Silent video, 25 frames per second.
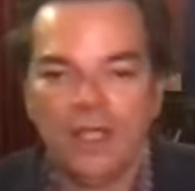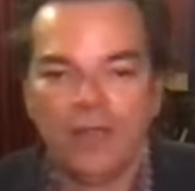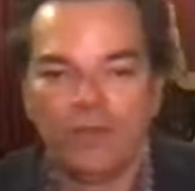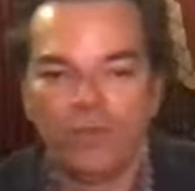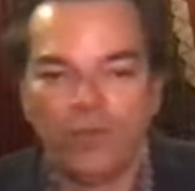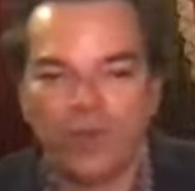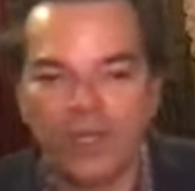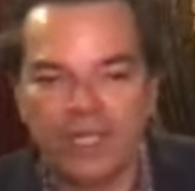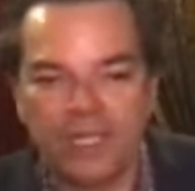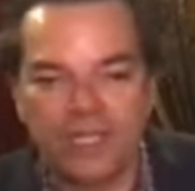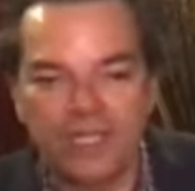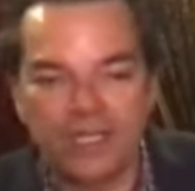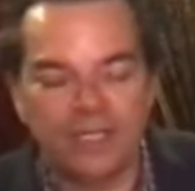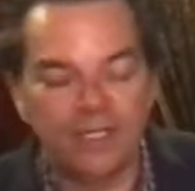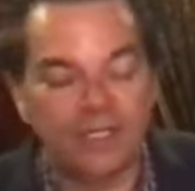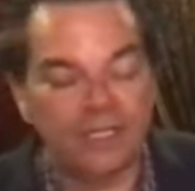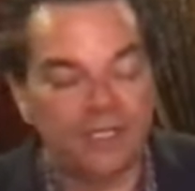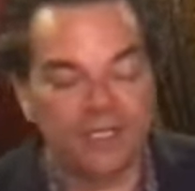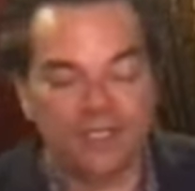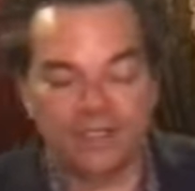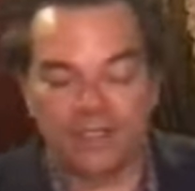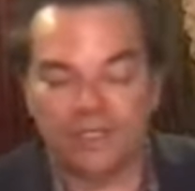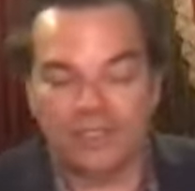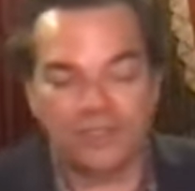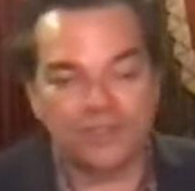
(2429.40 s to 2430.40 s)
we
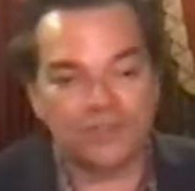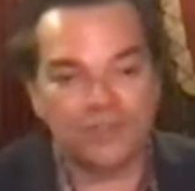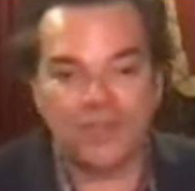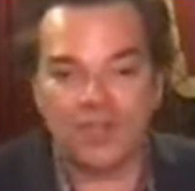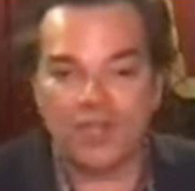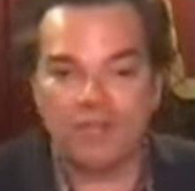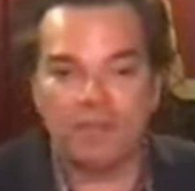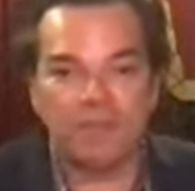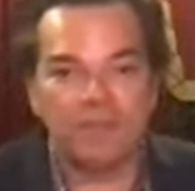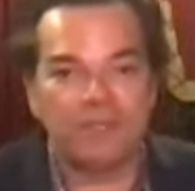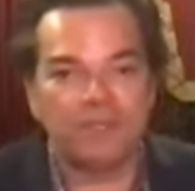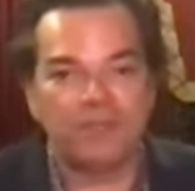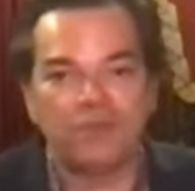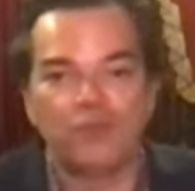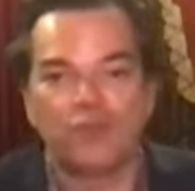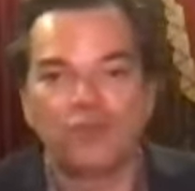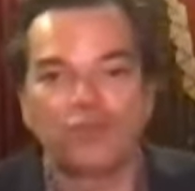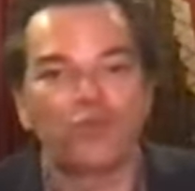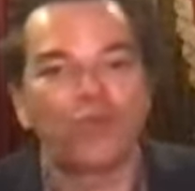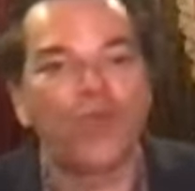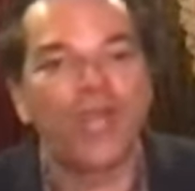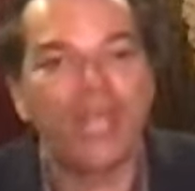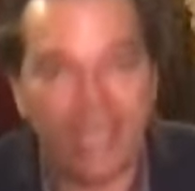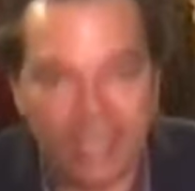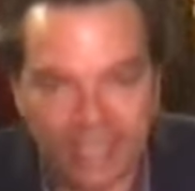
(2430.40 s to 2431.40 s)
it's going to be
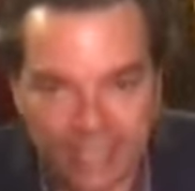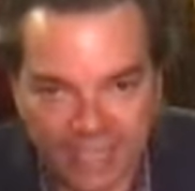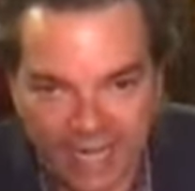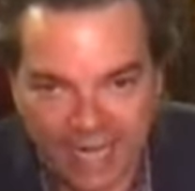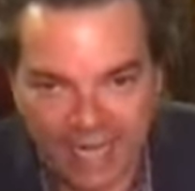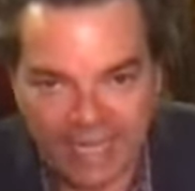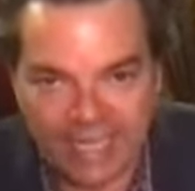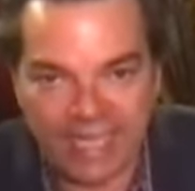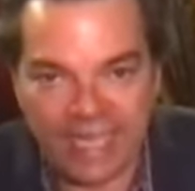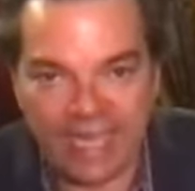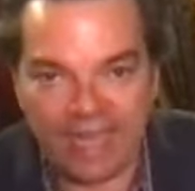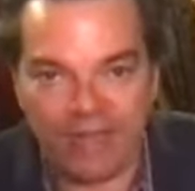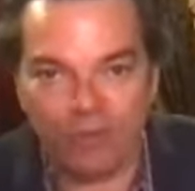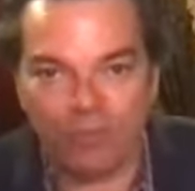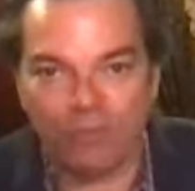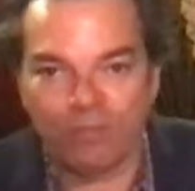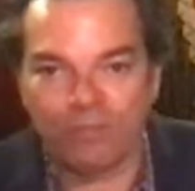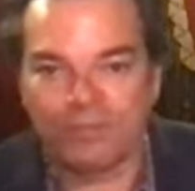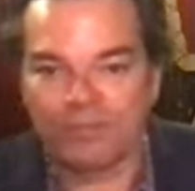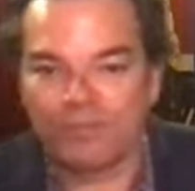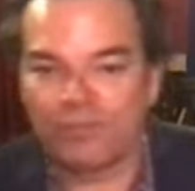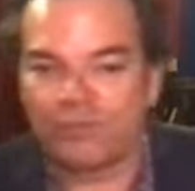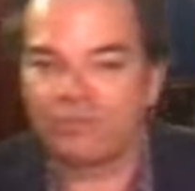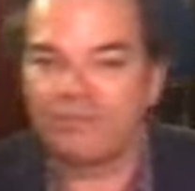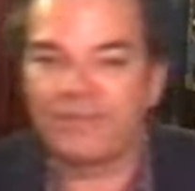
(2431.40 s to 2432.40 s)
great. I can't
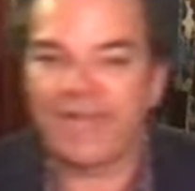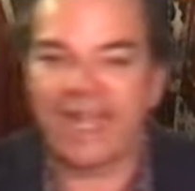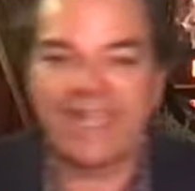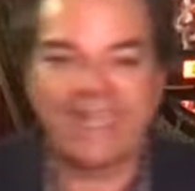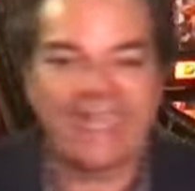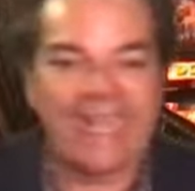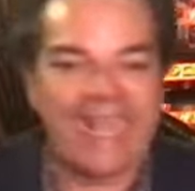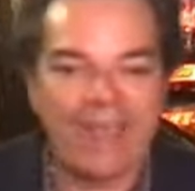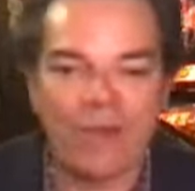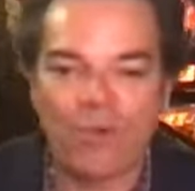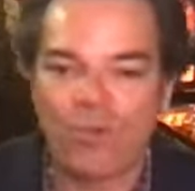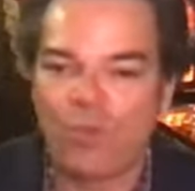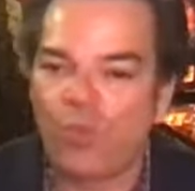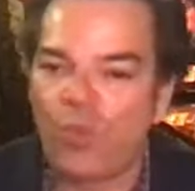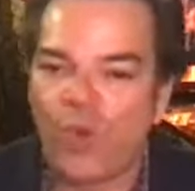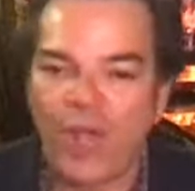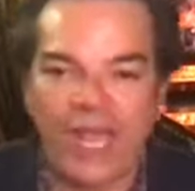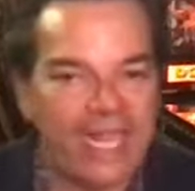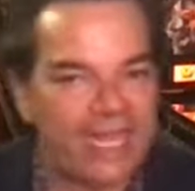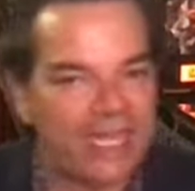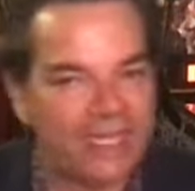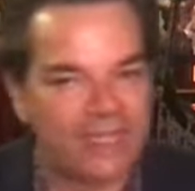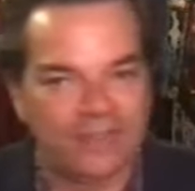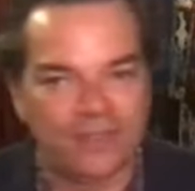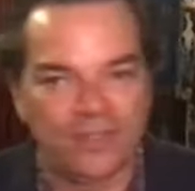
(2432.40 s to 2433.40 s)
I can't
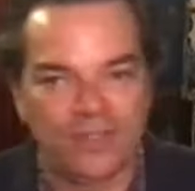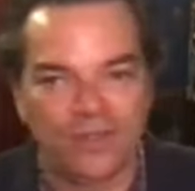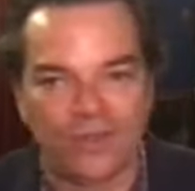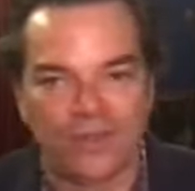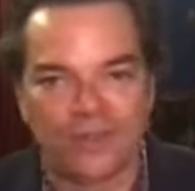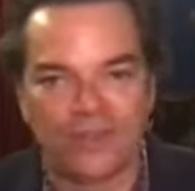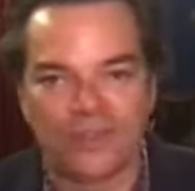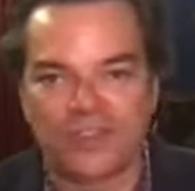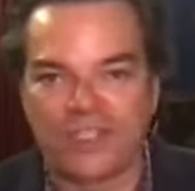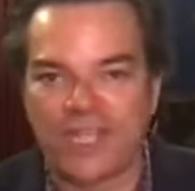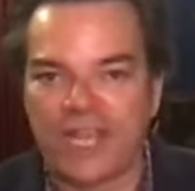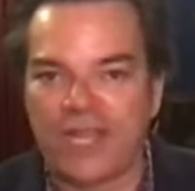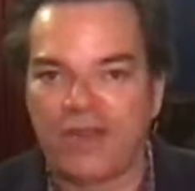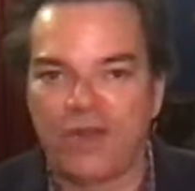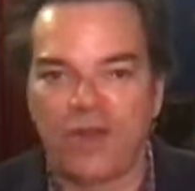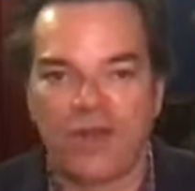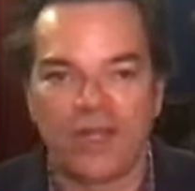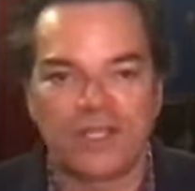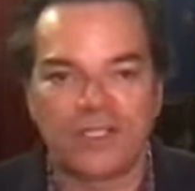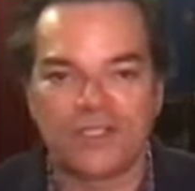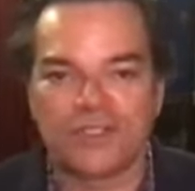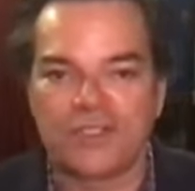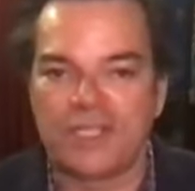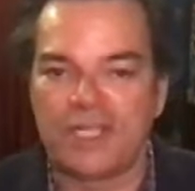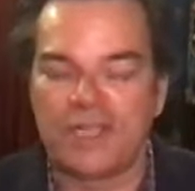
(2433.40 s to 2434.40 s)
wait till the St.
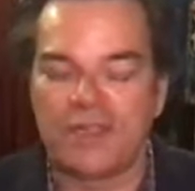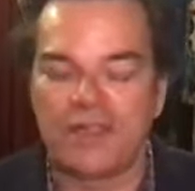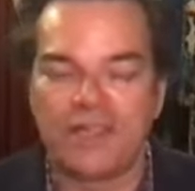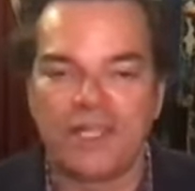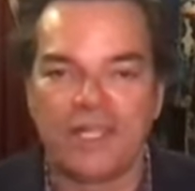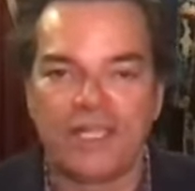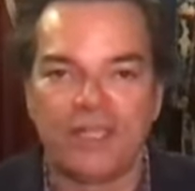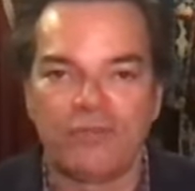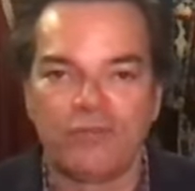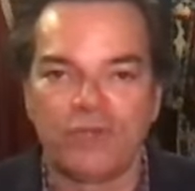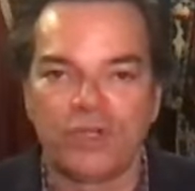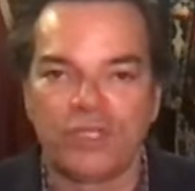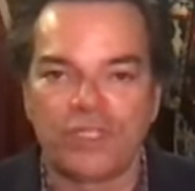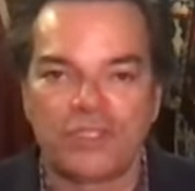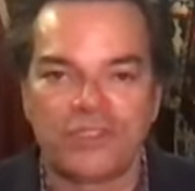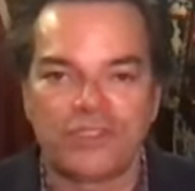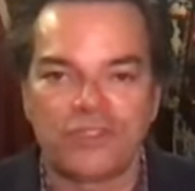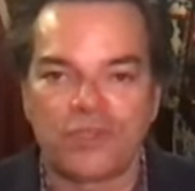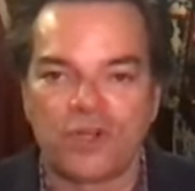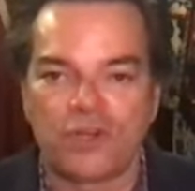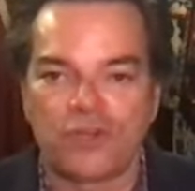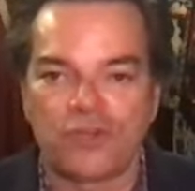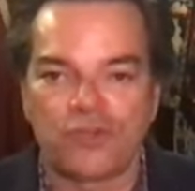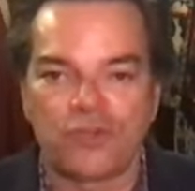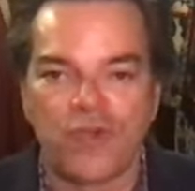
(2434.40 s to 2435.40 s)
Augustine thing really
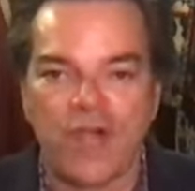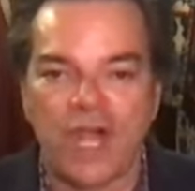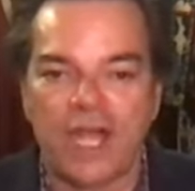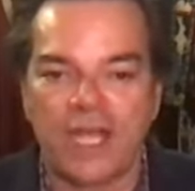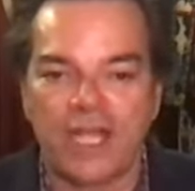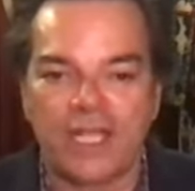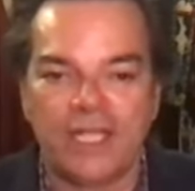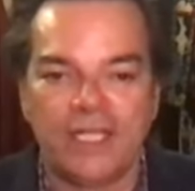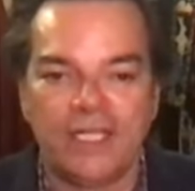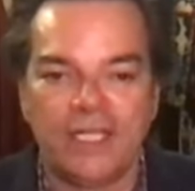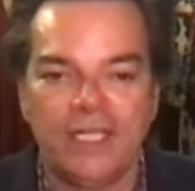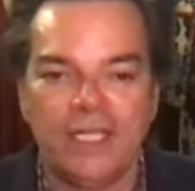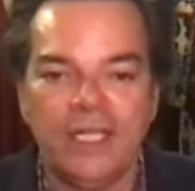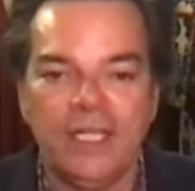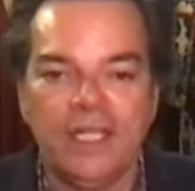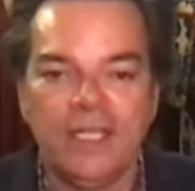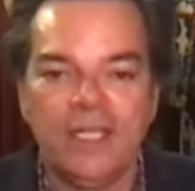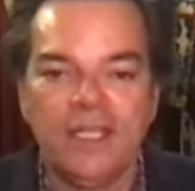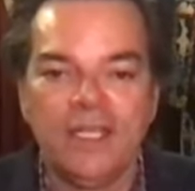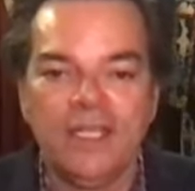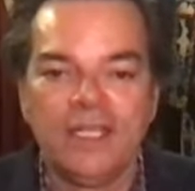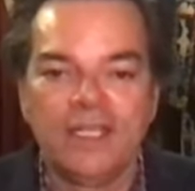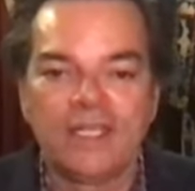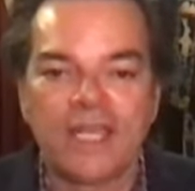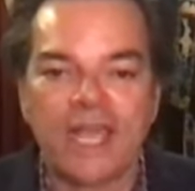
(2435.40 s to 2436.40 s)
starts rocking.
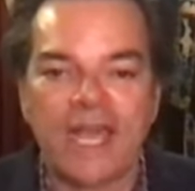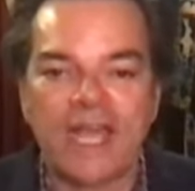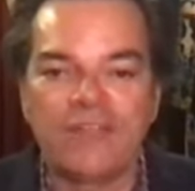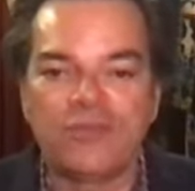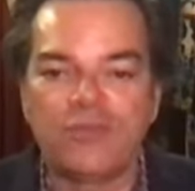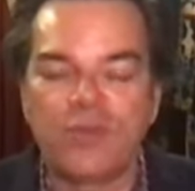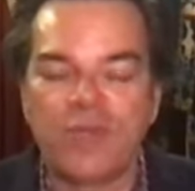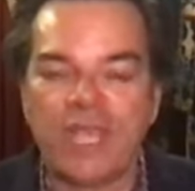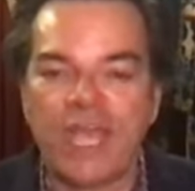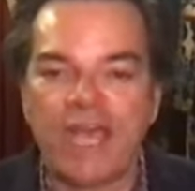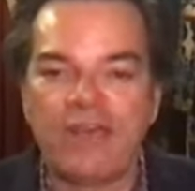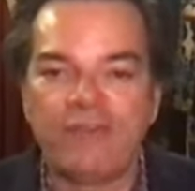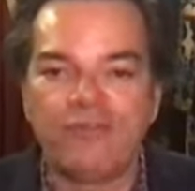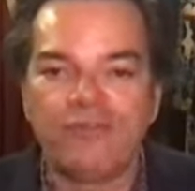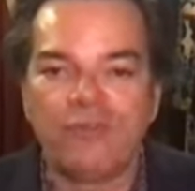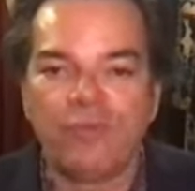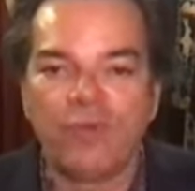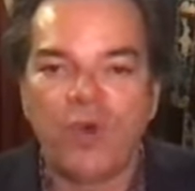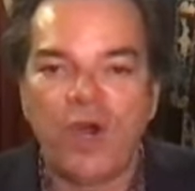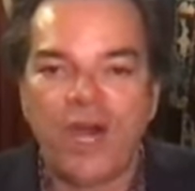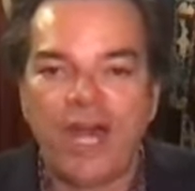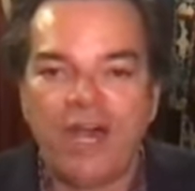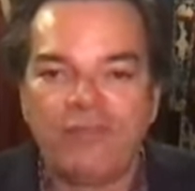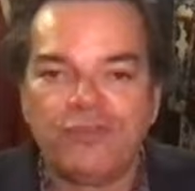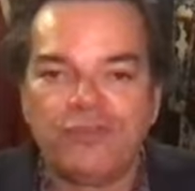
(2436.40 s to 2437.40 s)
Guys, we have
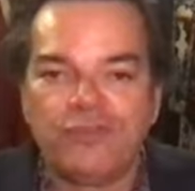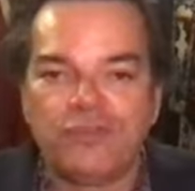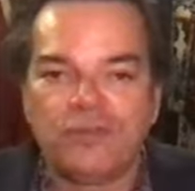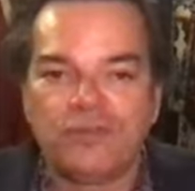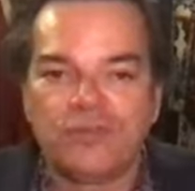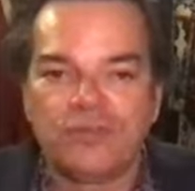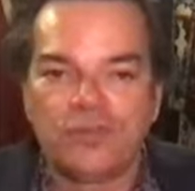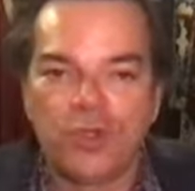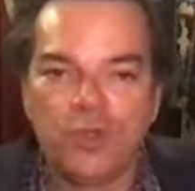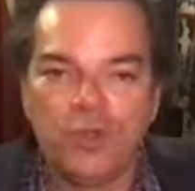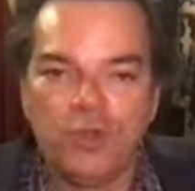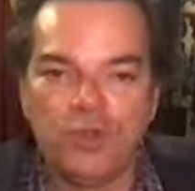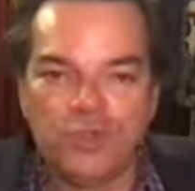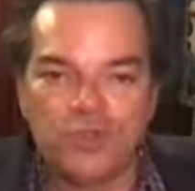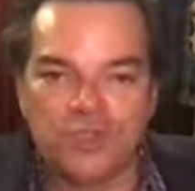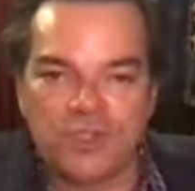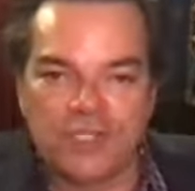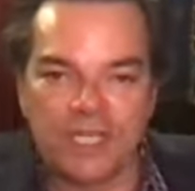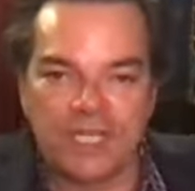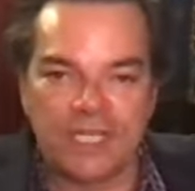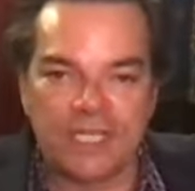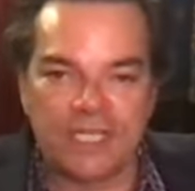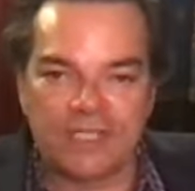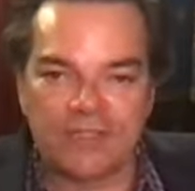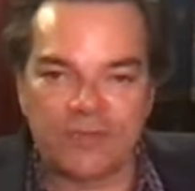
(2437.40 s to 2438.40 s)
we'll have two
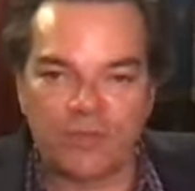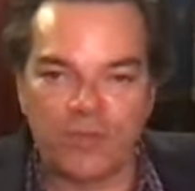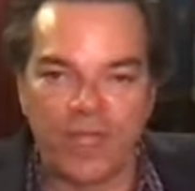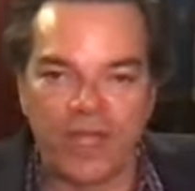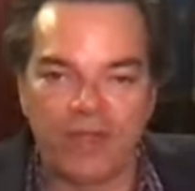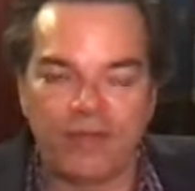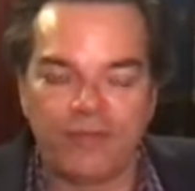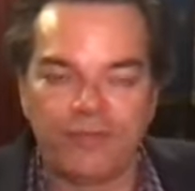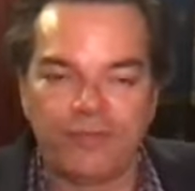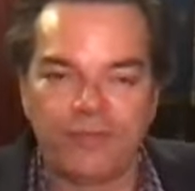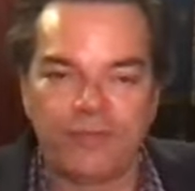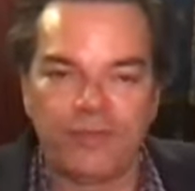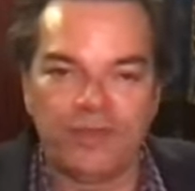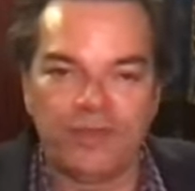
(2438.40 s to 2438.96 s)
cities. We have